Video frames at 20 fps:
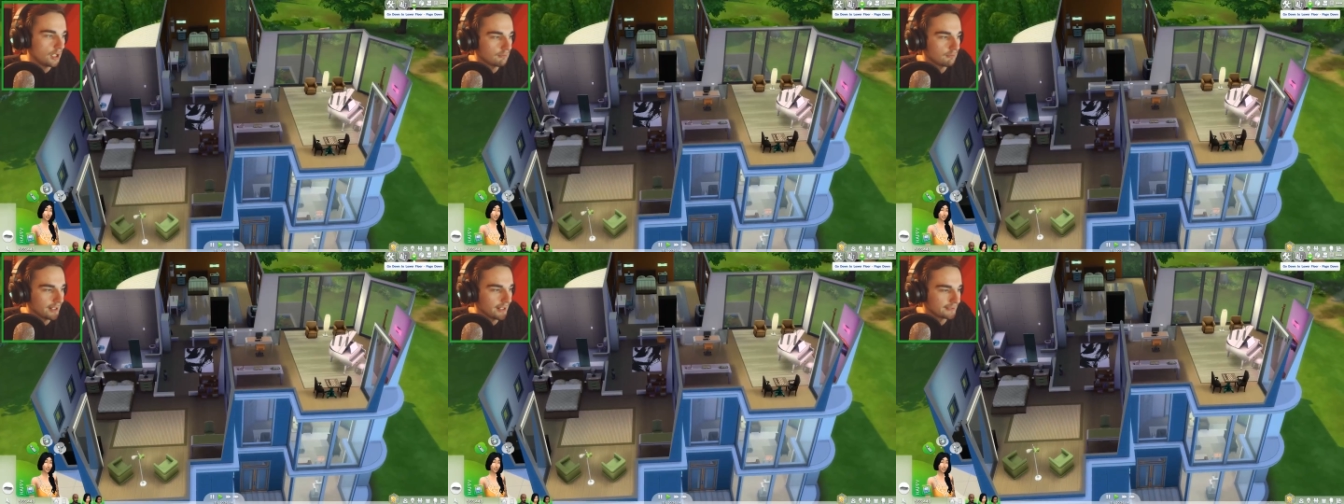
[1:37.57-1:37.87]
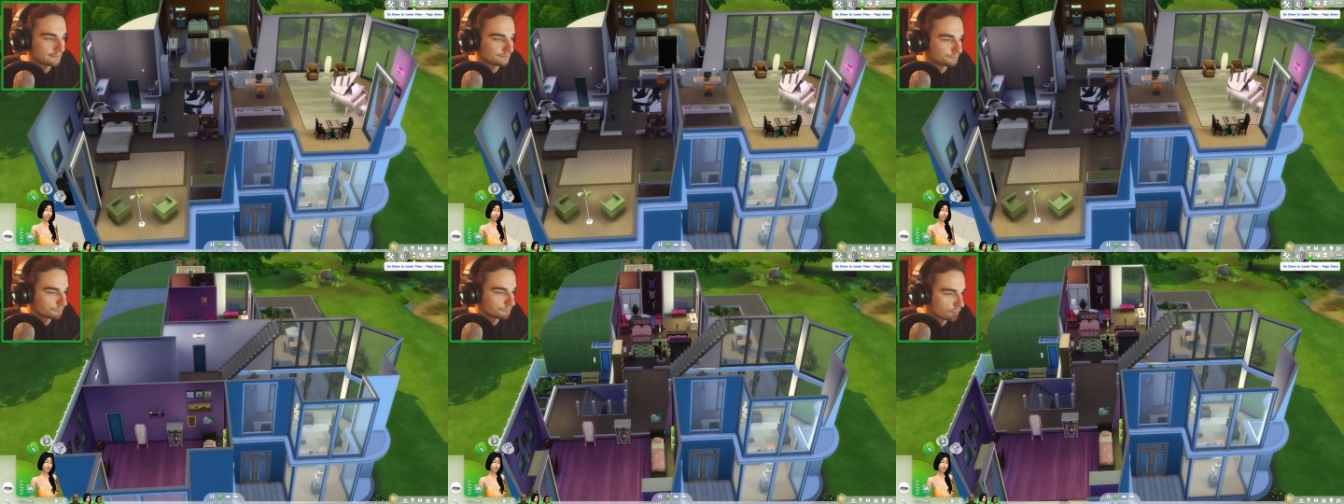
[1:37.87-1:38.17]

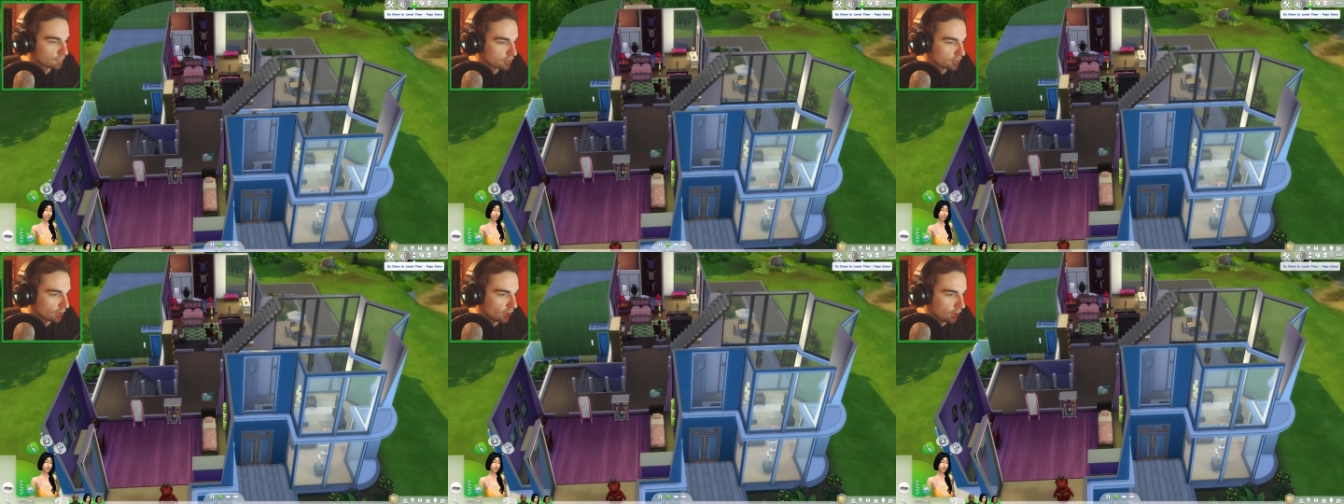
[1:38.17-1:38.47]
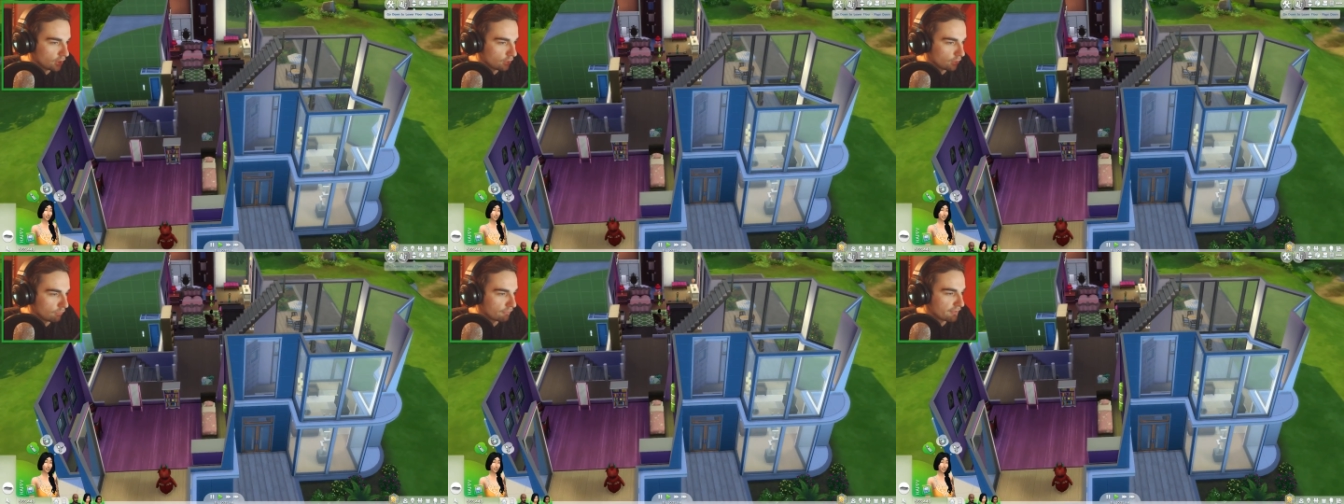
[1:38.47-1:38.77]
Alright,
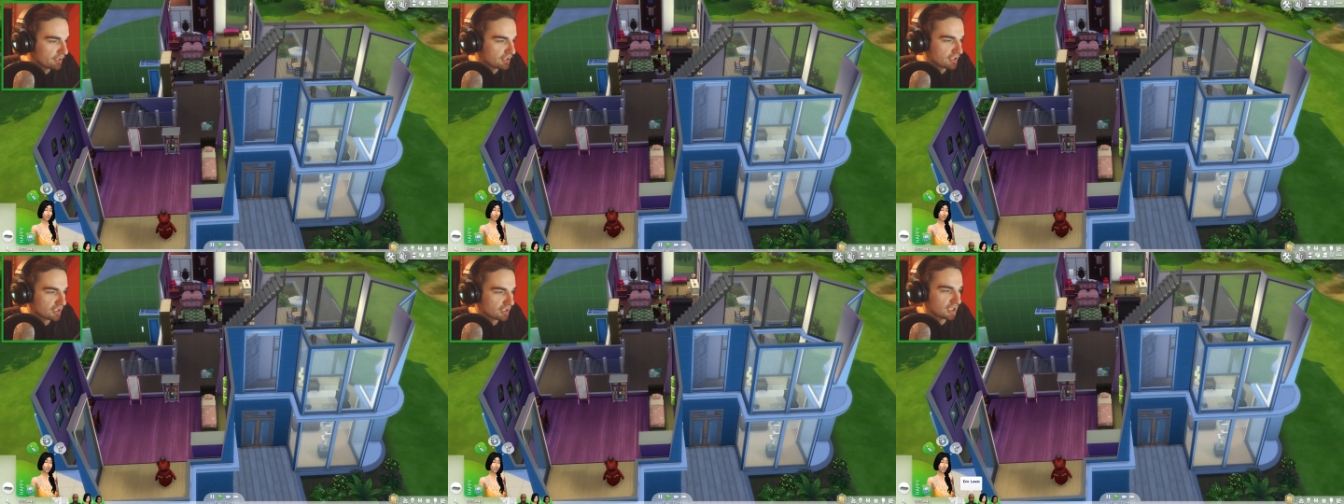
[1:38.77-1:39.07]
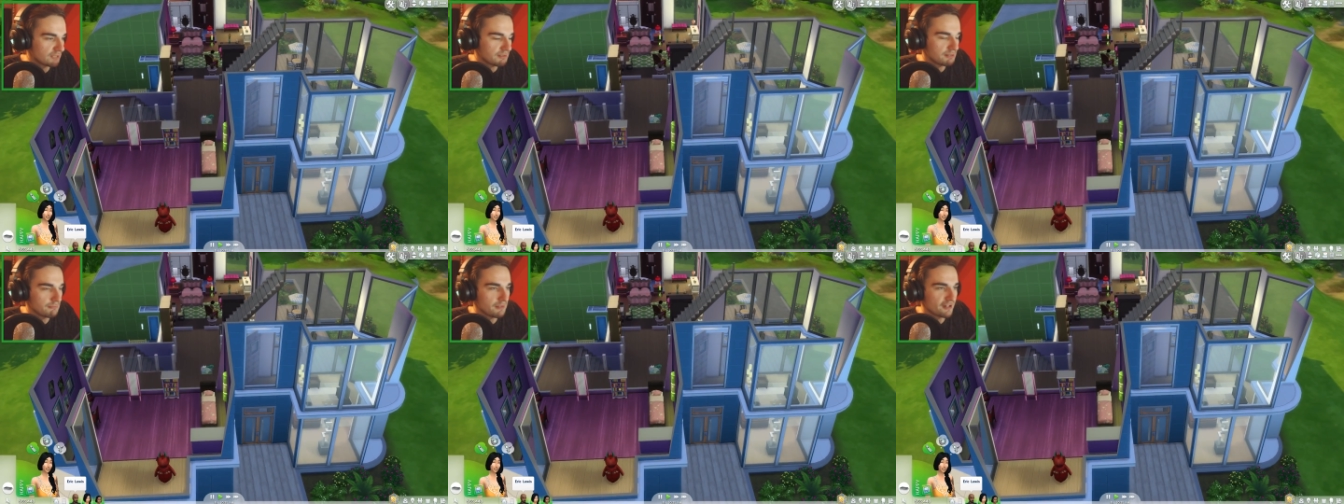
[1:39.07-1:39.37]
so this is
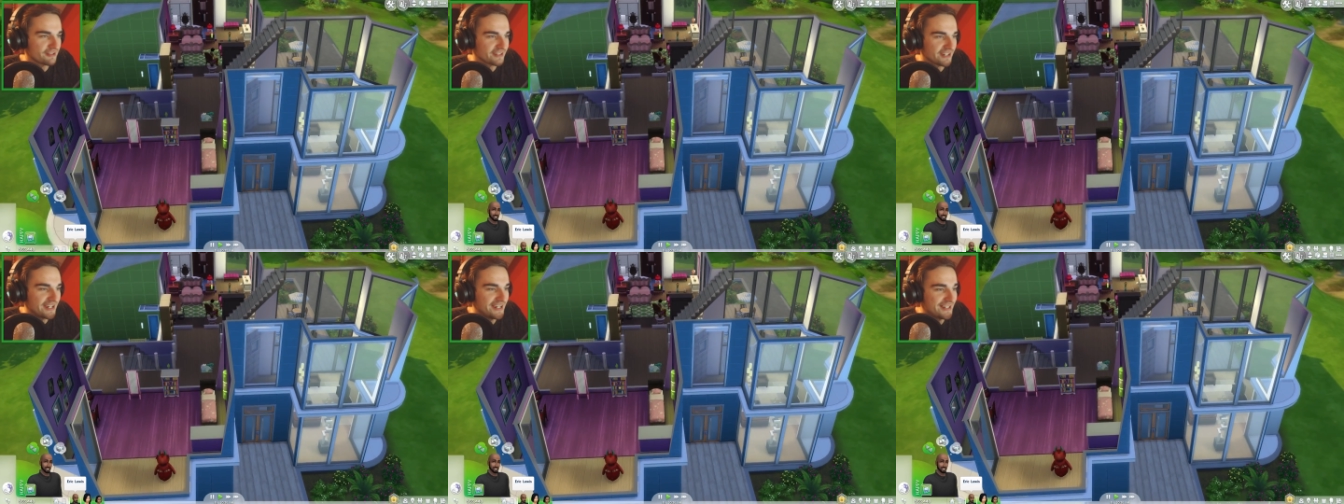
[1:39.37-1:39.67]
going to be much